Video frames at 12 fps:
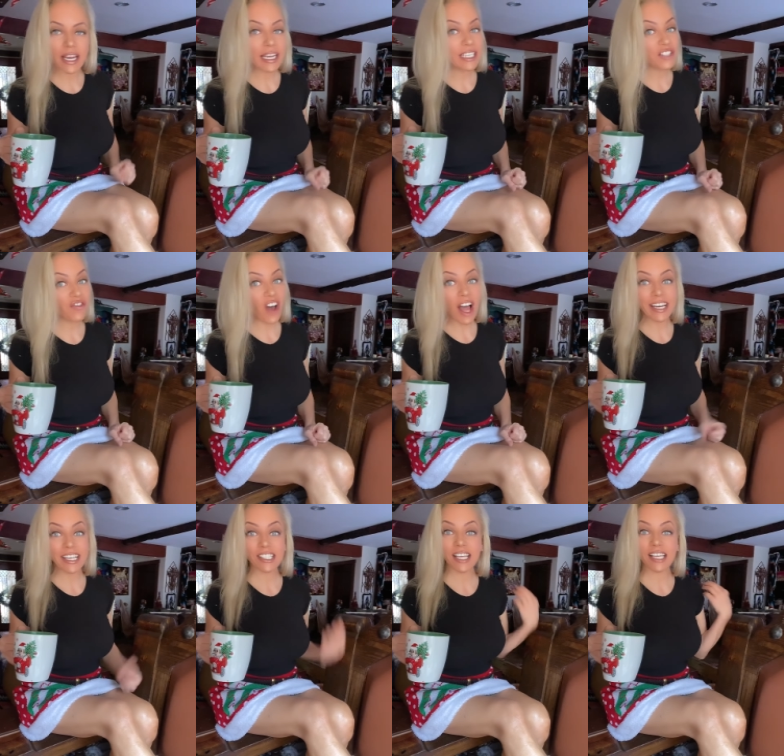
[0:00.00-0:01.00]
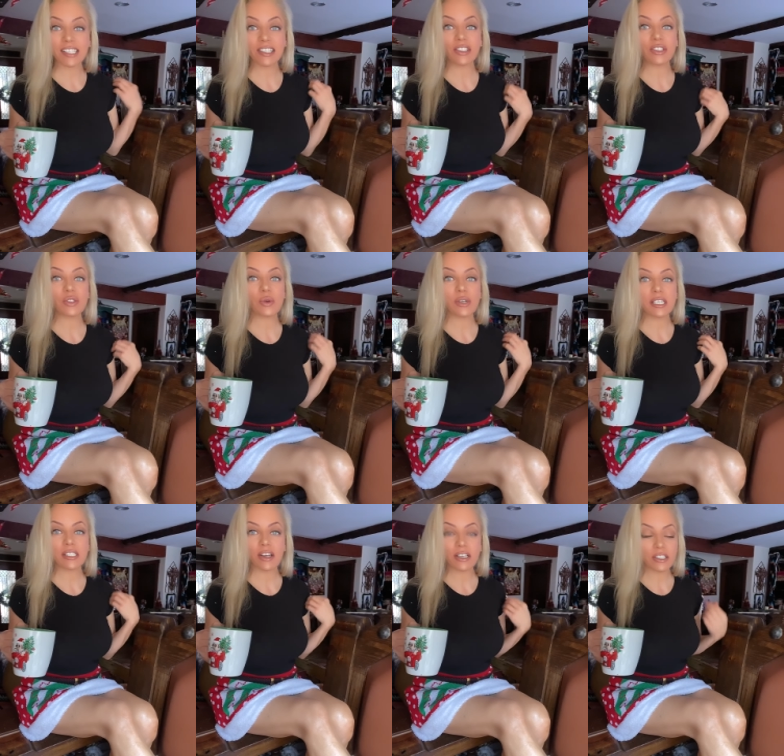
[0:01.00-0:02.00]
He's fine. He just has a little
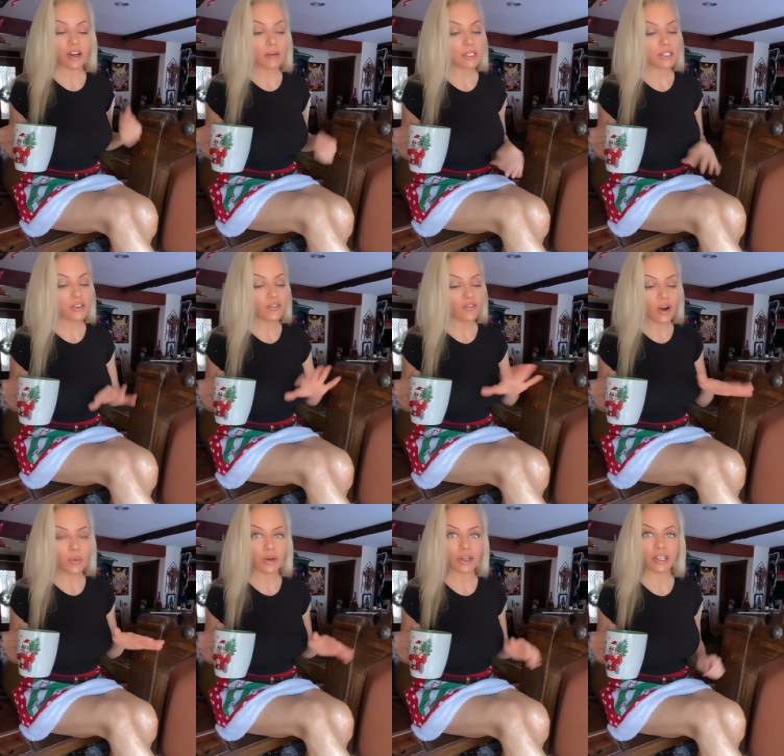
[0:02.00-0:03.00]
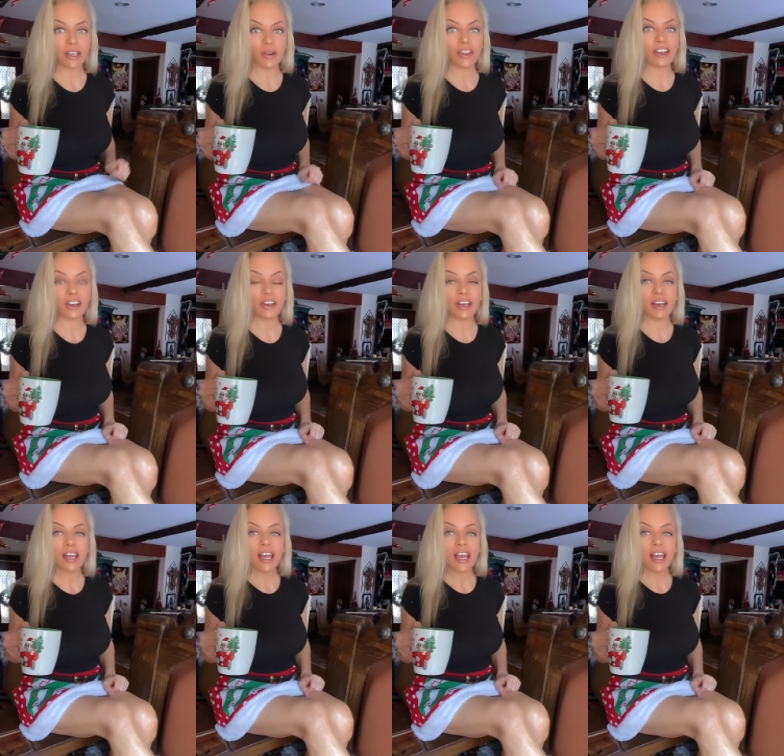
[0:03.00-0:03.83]
soreness on his arm, and so far we're good in the good.